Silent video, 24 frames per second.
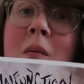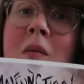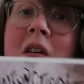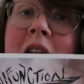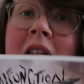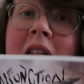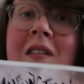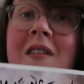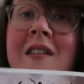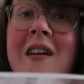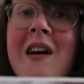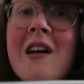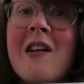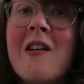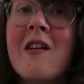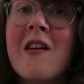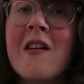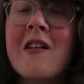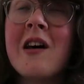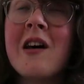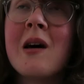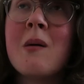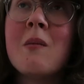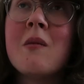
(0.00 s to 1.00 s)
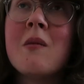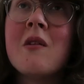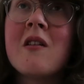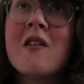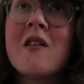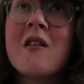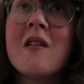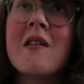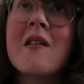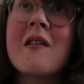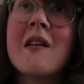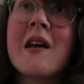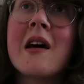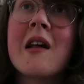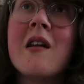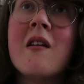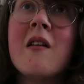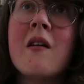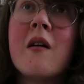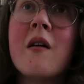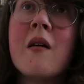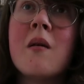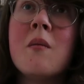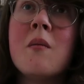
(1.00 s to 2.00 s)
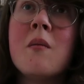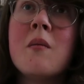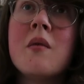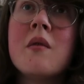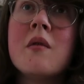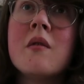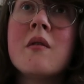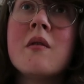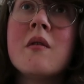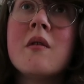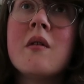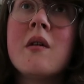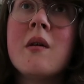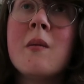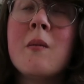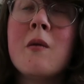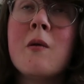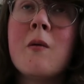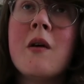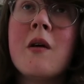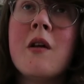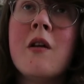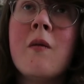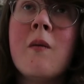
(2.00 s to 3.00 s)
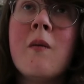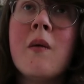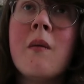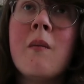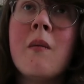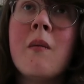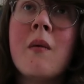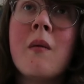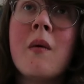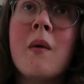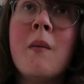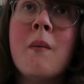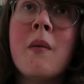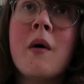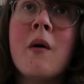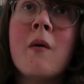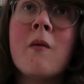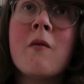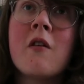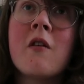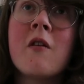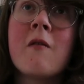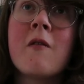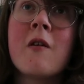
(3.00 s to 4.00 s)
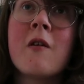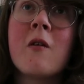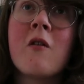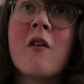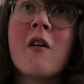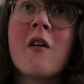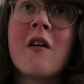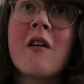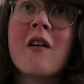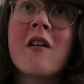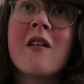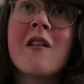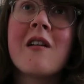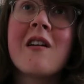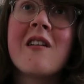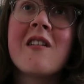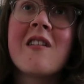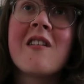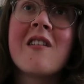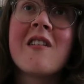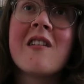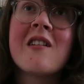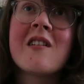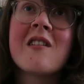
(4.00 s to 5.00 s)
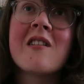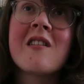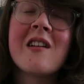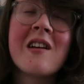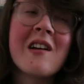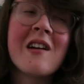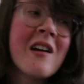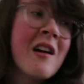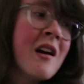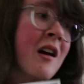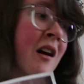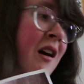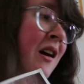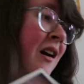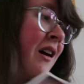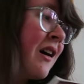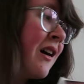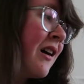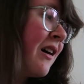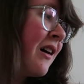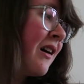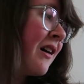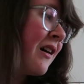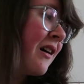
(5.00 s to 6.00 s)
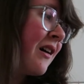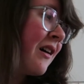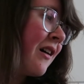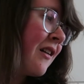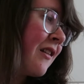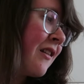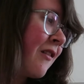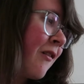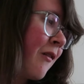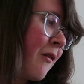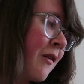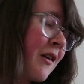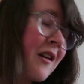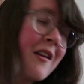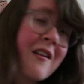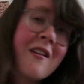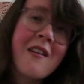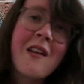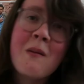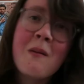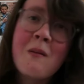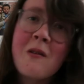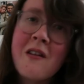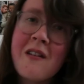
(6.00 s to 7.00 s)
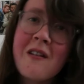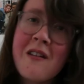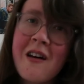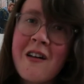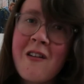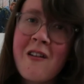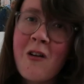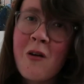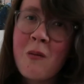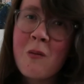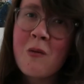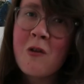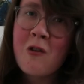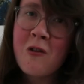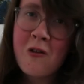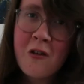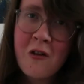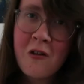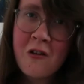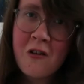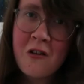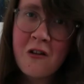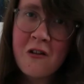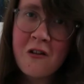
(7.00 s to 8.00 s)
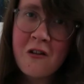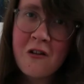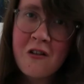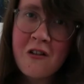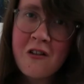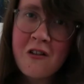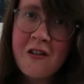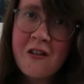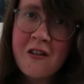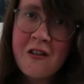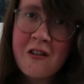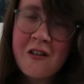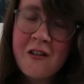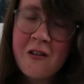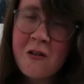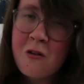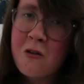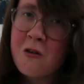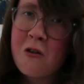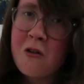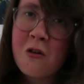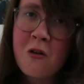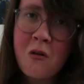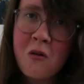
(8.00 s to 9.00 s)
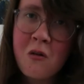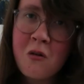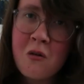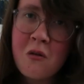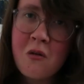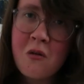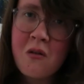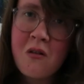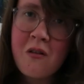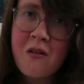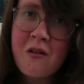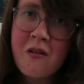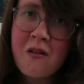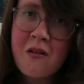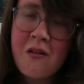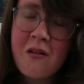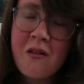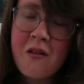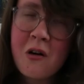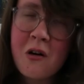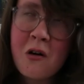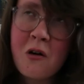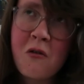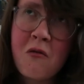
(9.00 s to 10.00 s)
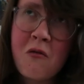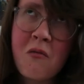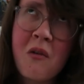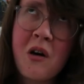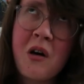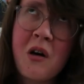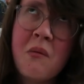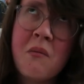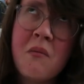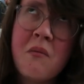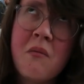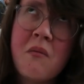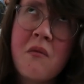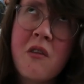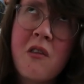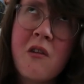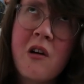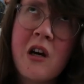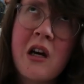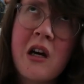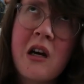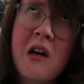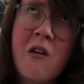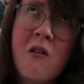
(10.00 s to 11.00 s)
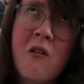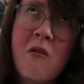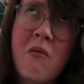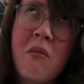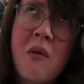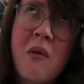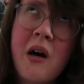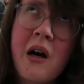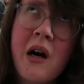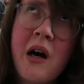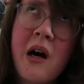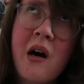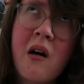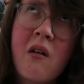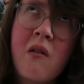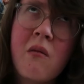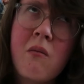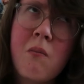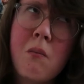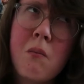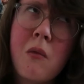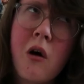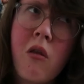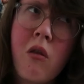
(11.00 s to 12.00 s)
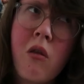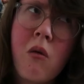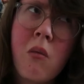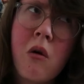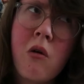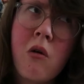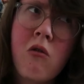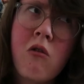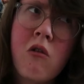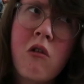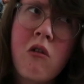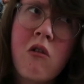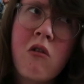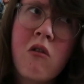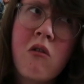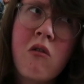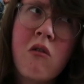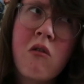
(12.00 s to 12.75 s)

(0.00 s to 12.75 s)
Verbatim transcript: going to stand, attempt to stand up I'm 21, but my bones feel like 60. I have to stand up to show you two of my, three of my other posters.